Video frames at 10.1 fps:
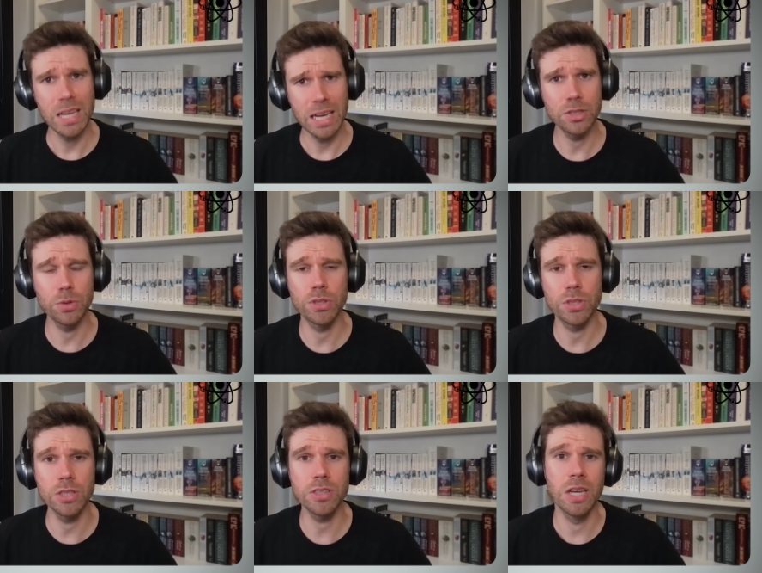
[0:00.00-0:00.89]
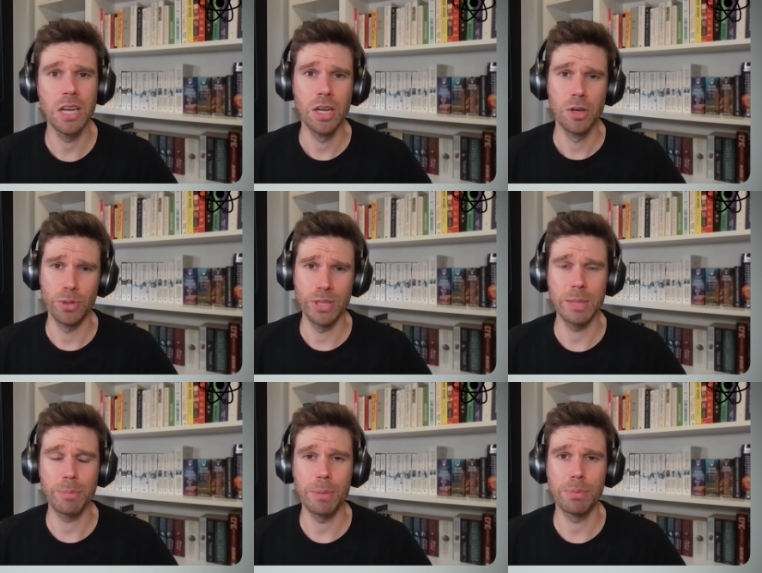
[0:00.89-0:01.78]
As a result,
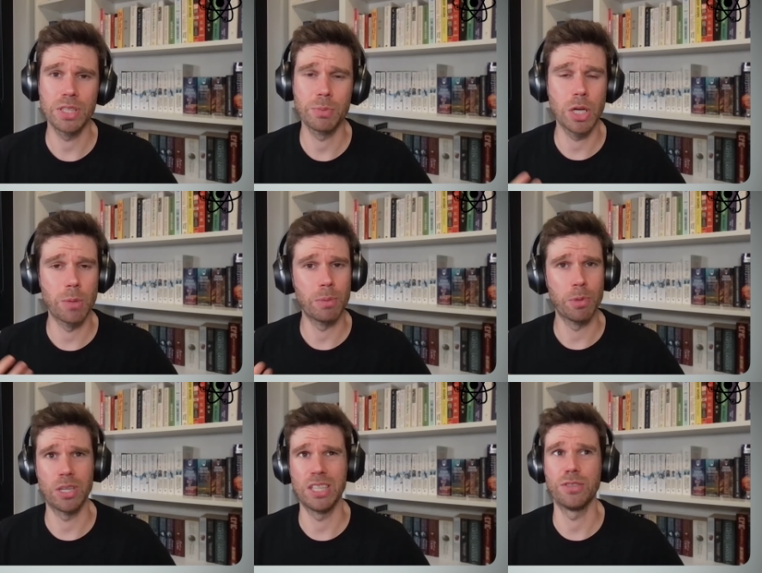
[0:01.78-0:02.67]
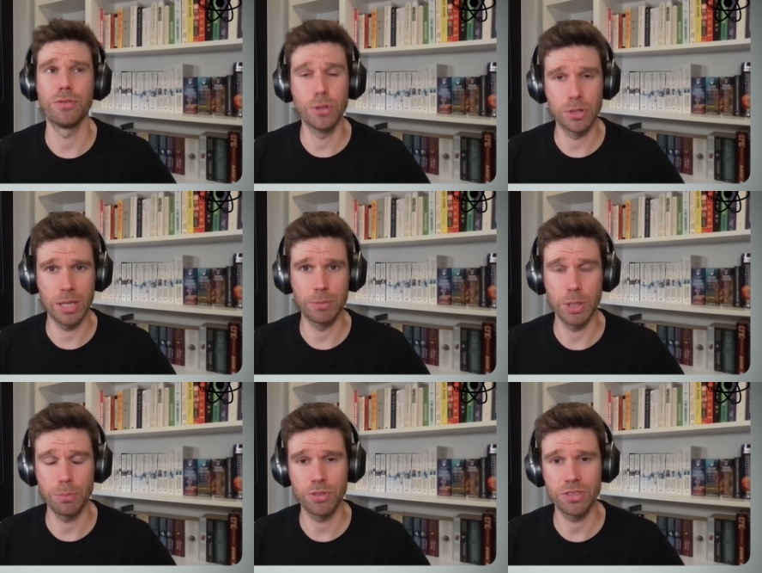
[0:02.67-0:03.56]
reading papers is becoming more or less a full-time
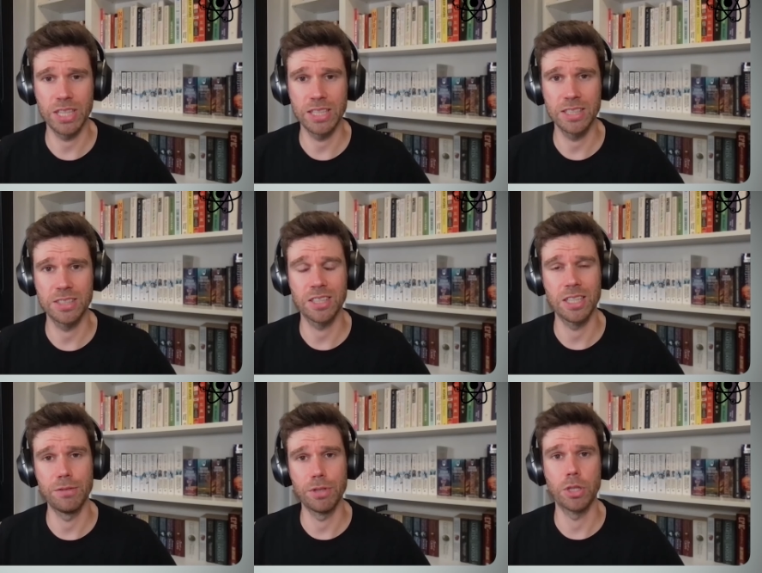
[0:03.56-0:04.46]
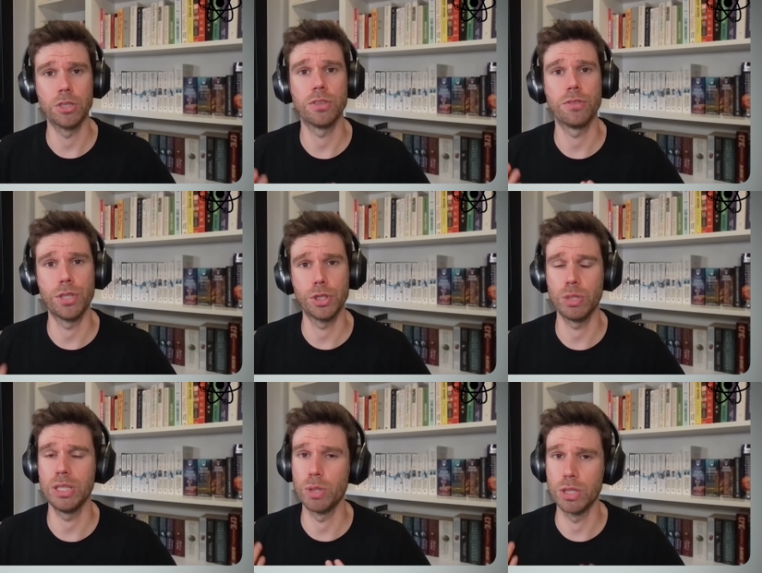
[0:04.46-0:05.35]
job for scientists, leaving us
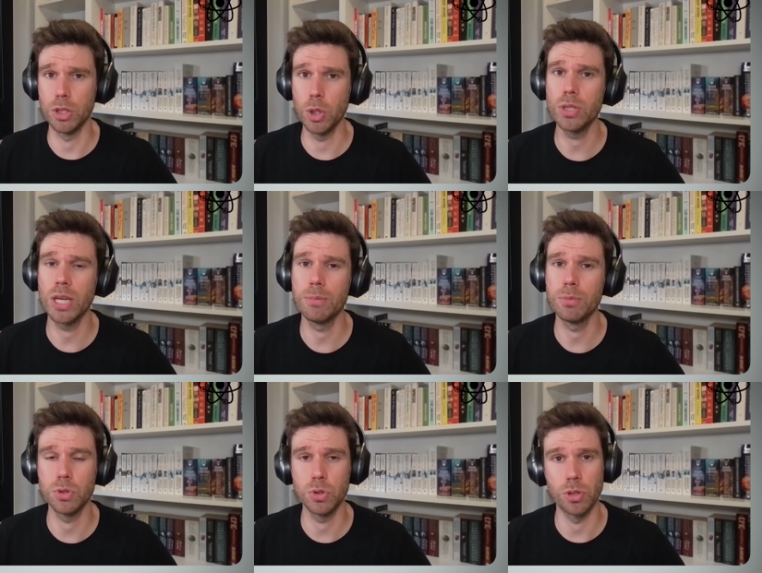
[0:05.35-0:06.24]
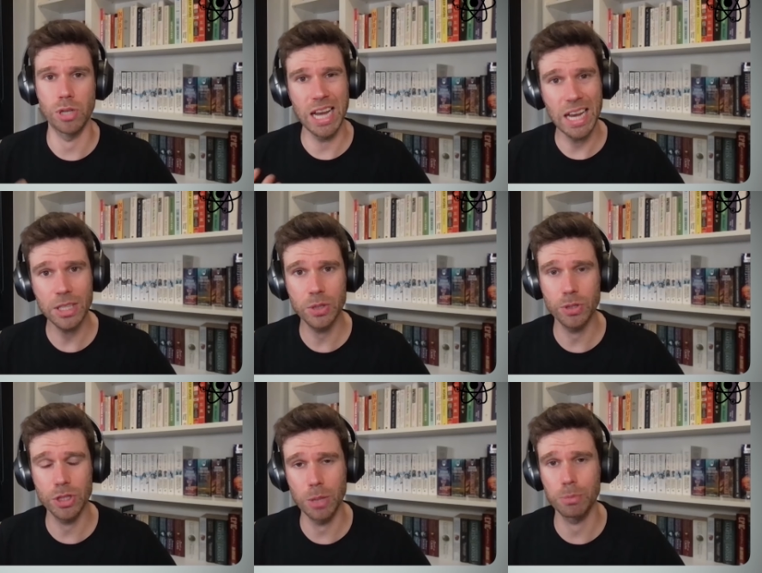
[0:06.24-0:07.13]
virtually with no time to do our actual
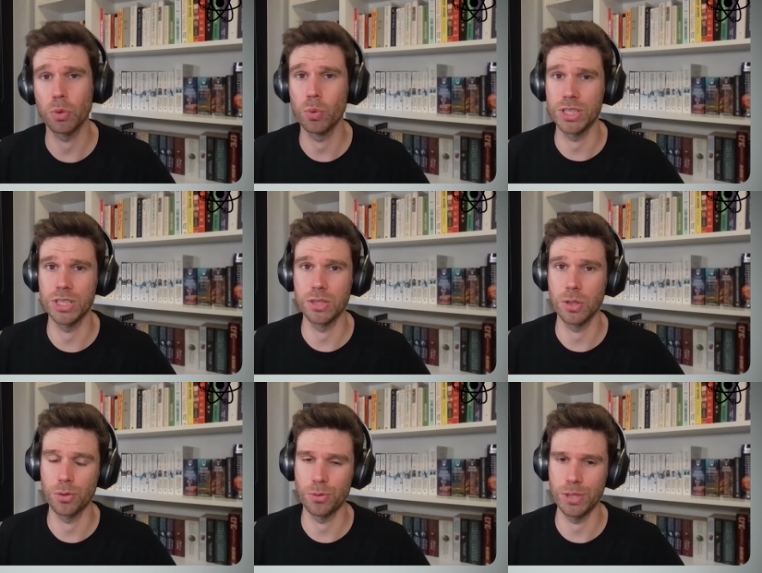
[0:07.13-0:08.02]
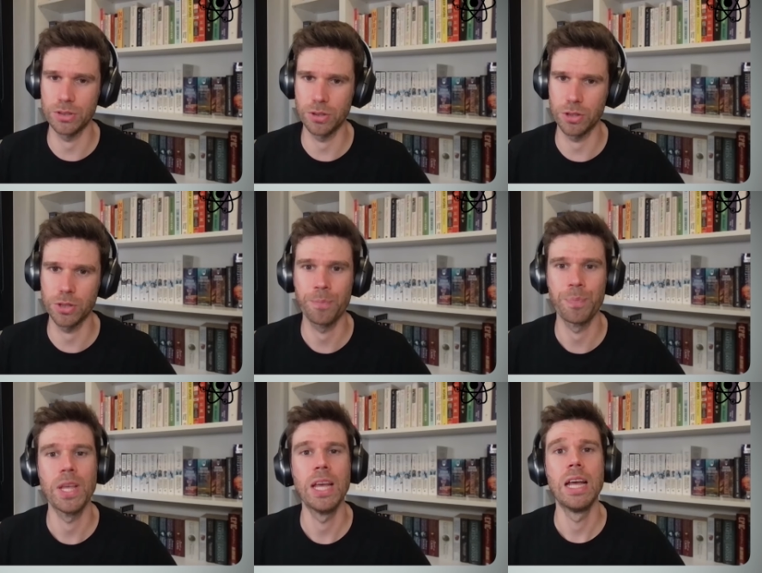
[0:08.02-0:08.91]
jobs, which is research.
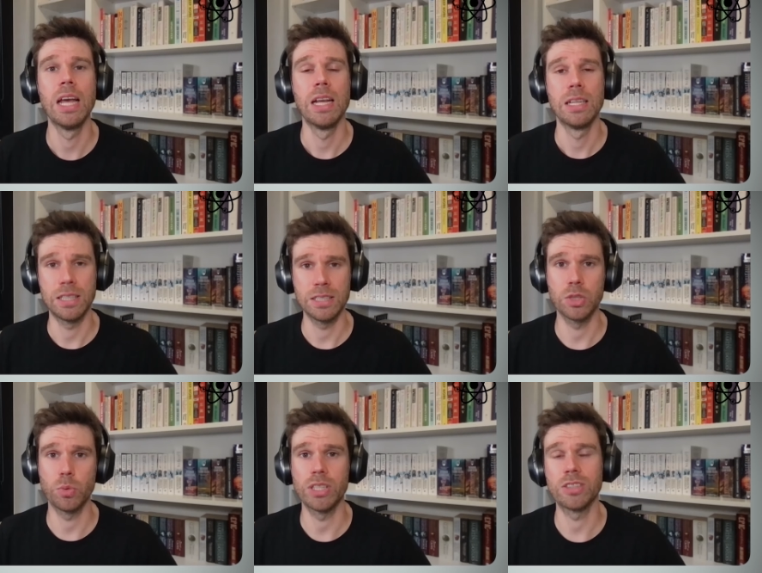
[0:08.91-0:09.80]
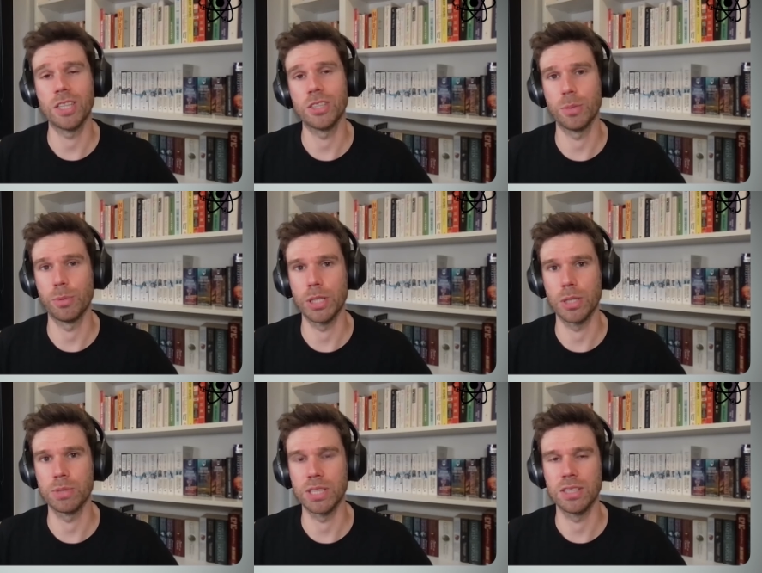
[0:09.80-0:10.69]
This is where SciSummary
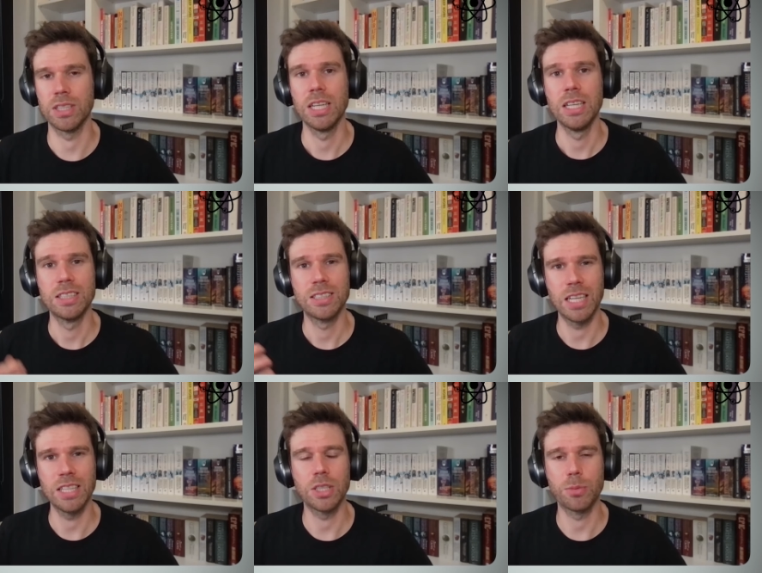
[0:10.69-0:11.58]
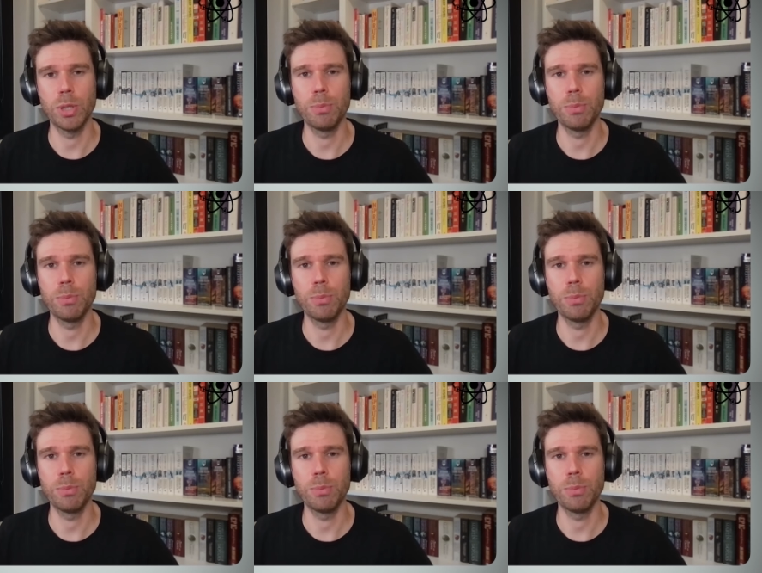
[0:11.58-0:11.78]
comes in. SciSummary